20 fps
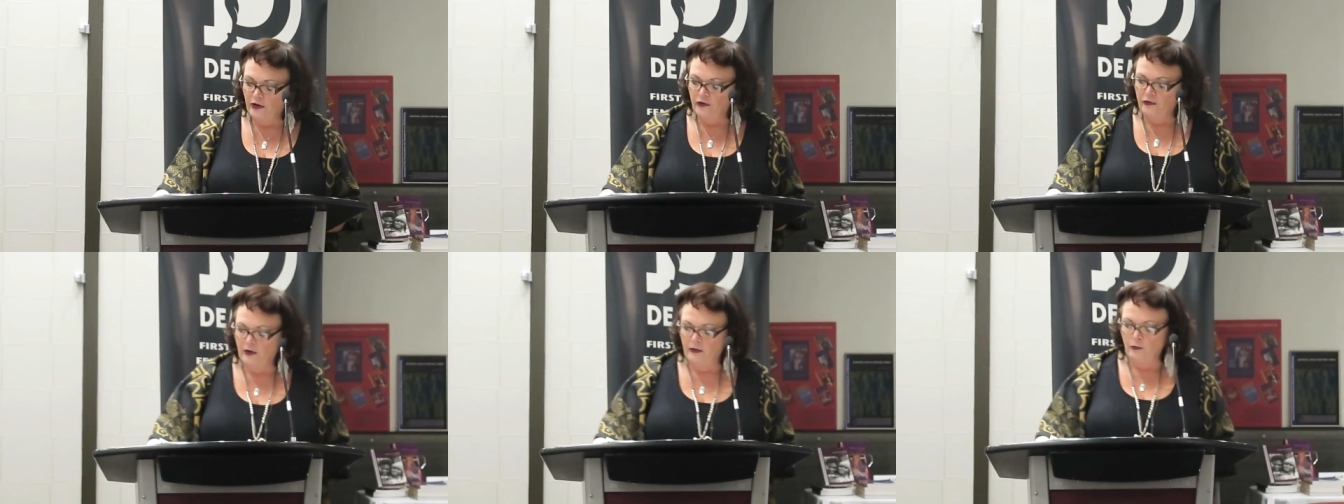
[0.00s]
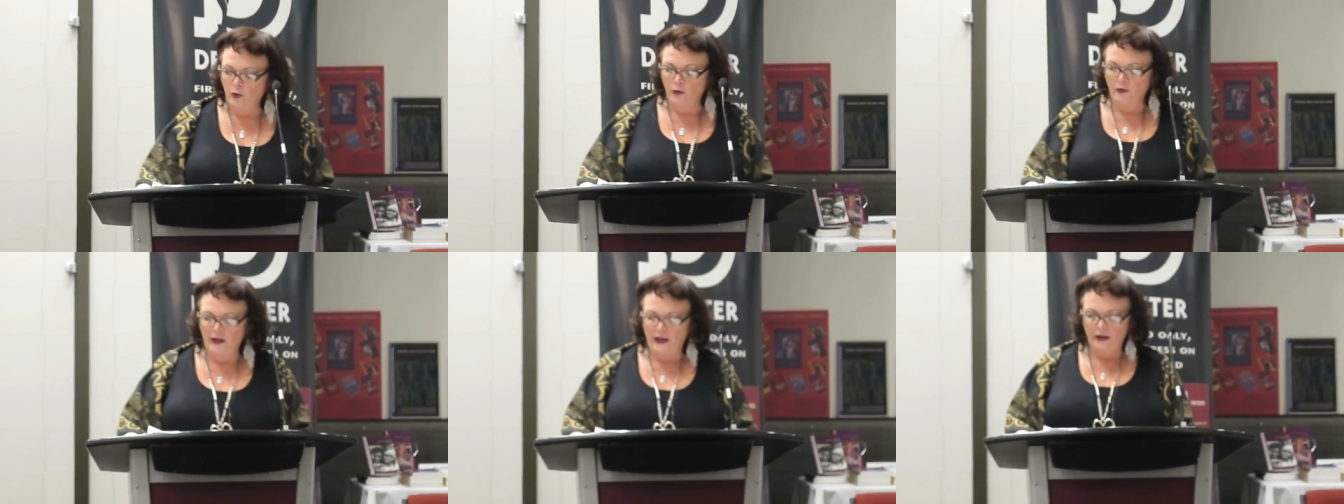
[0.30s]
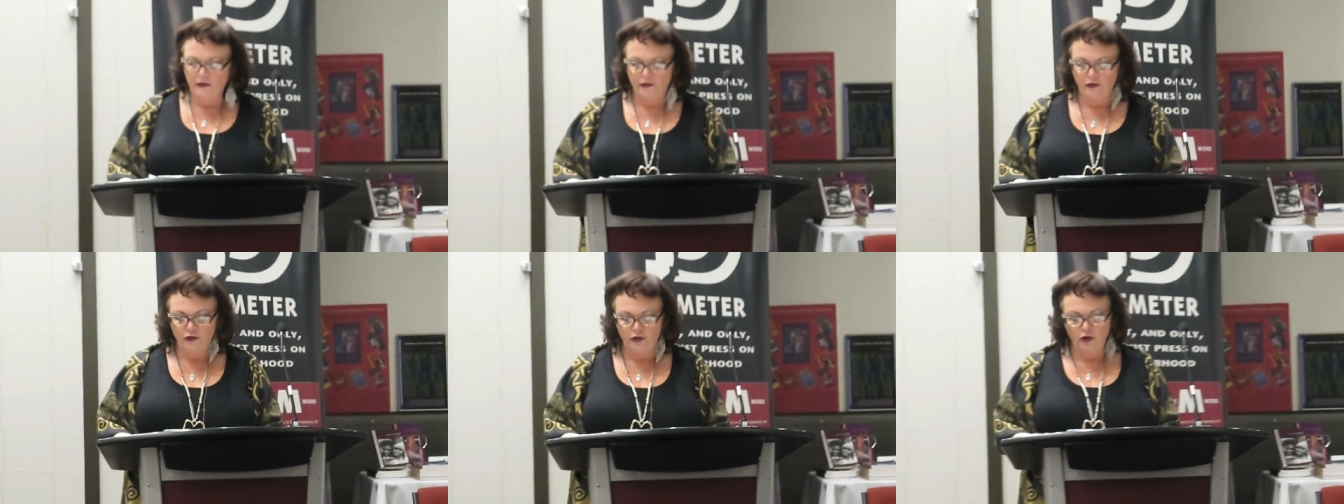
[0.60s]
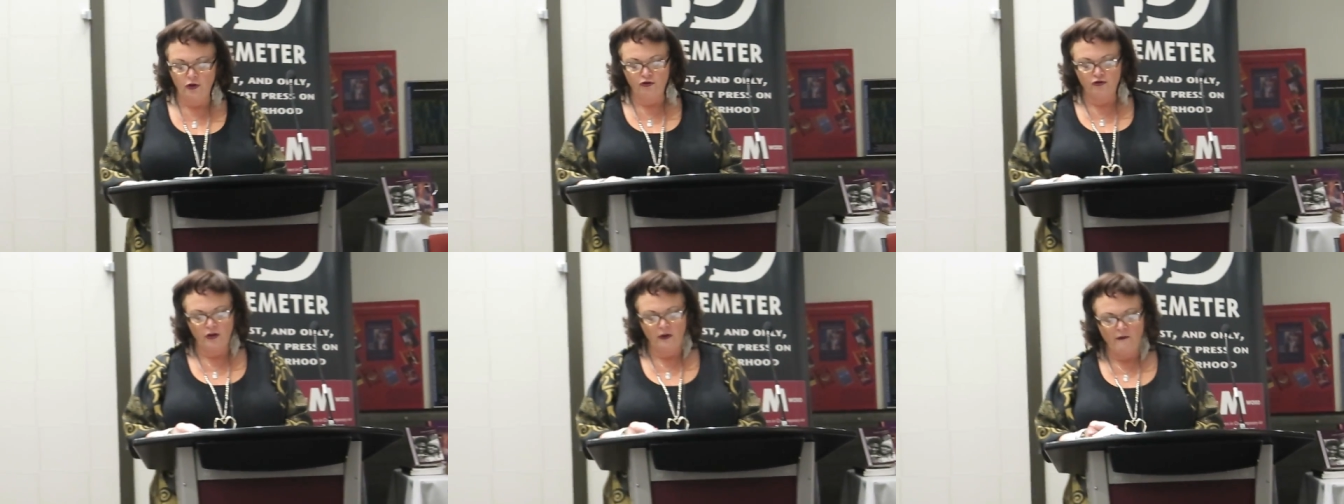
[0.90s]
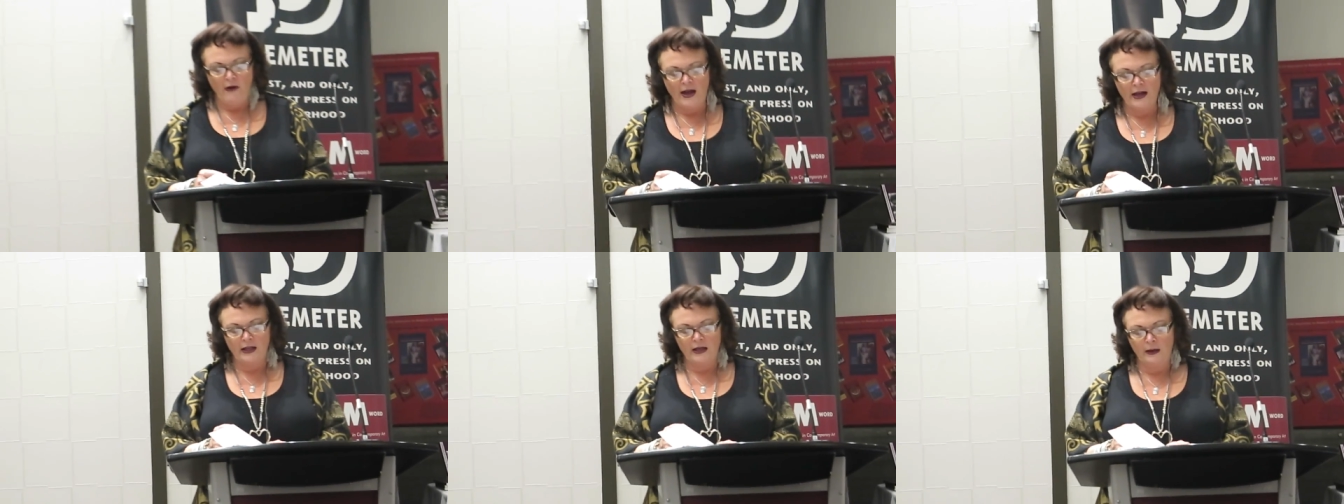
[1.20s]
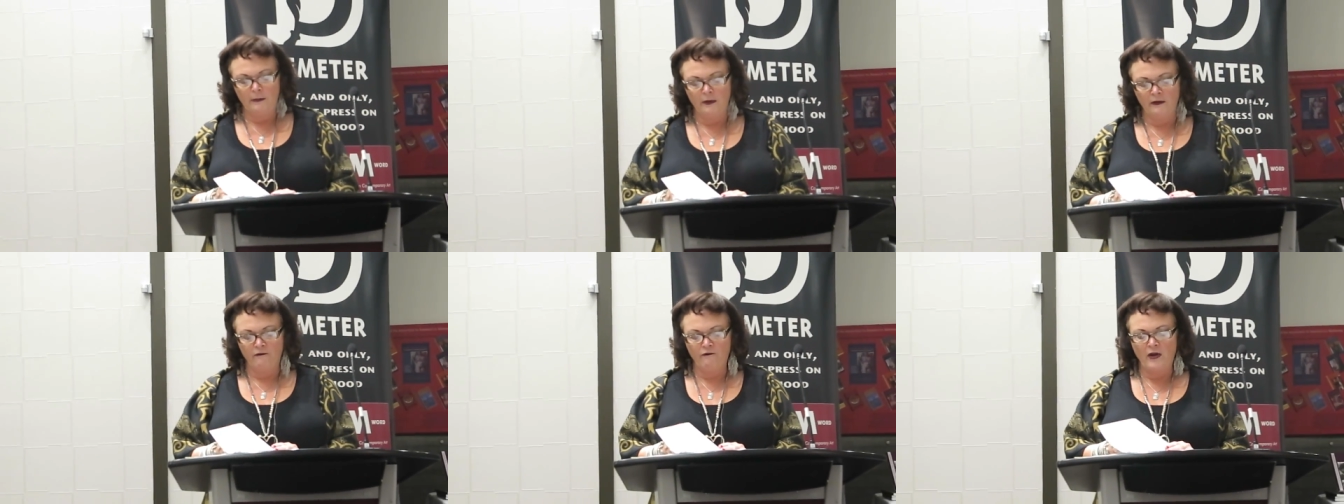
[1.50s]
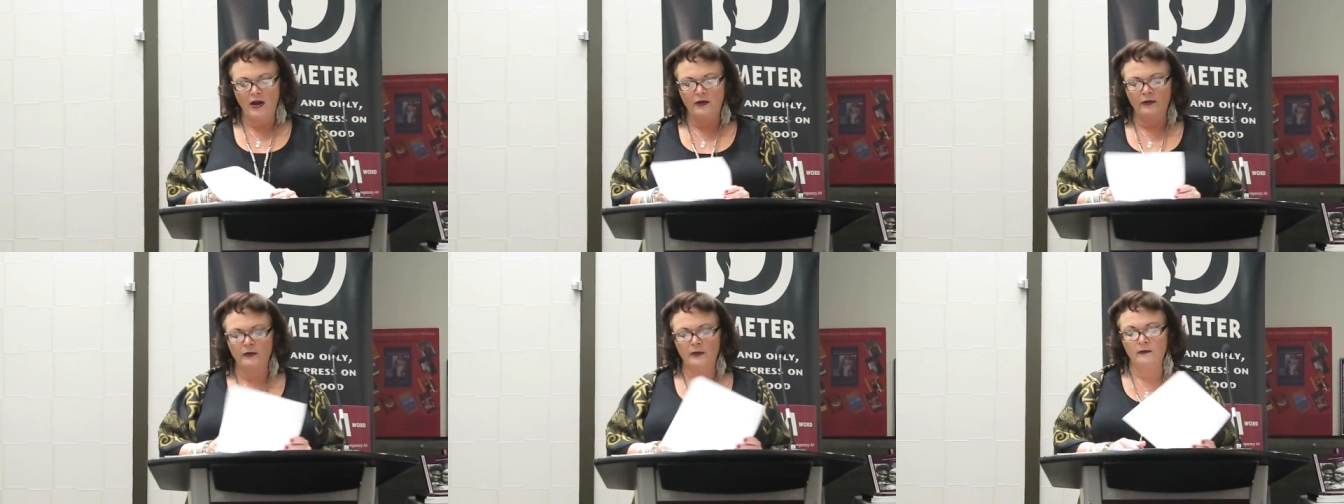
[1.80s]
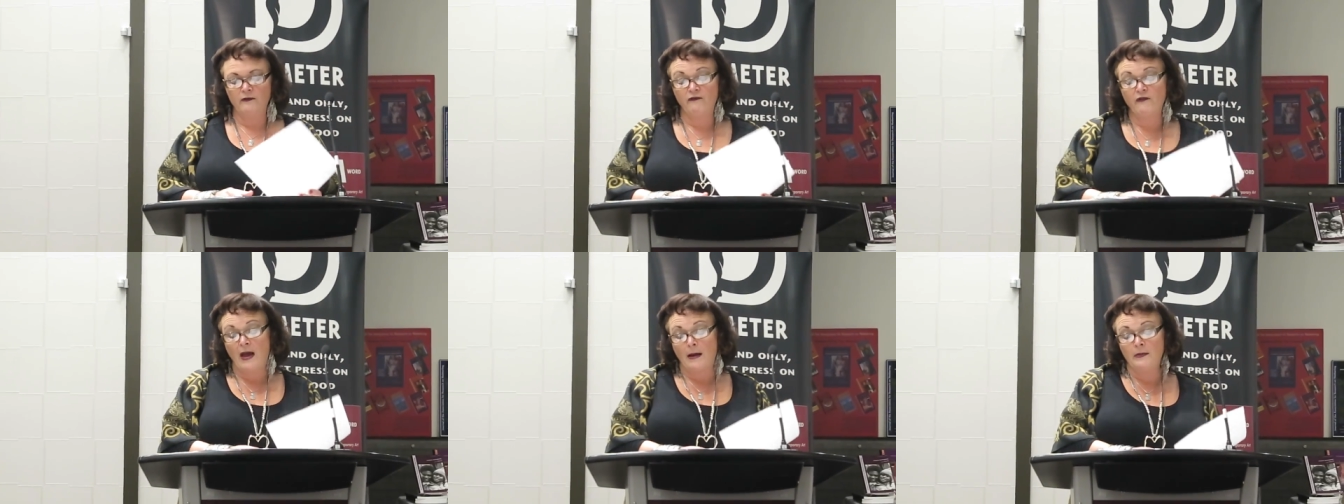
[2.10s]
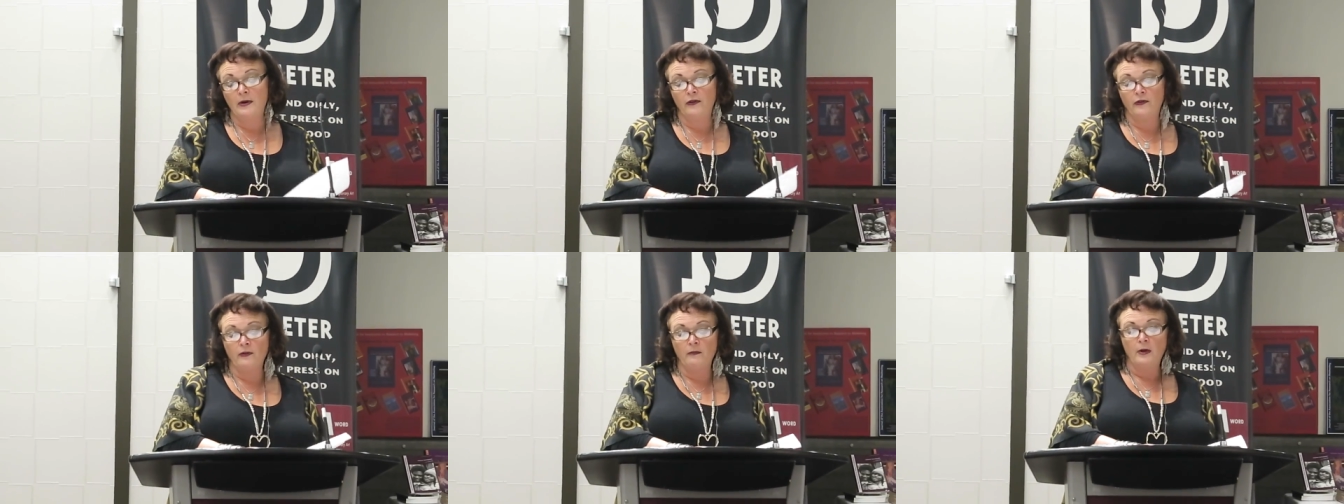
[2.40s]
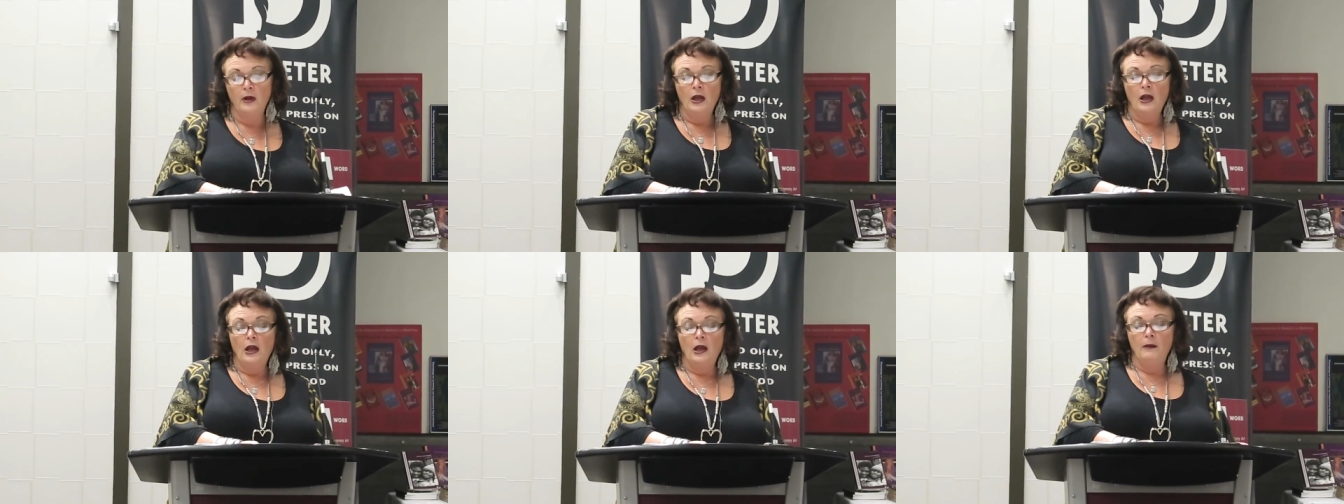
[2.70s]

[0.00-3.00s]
system nor the institution of academic feminism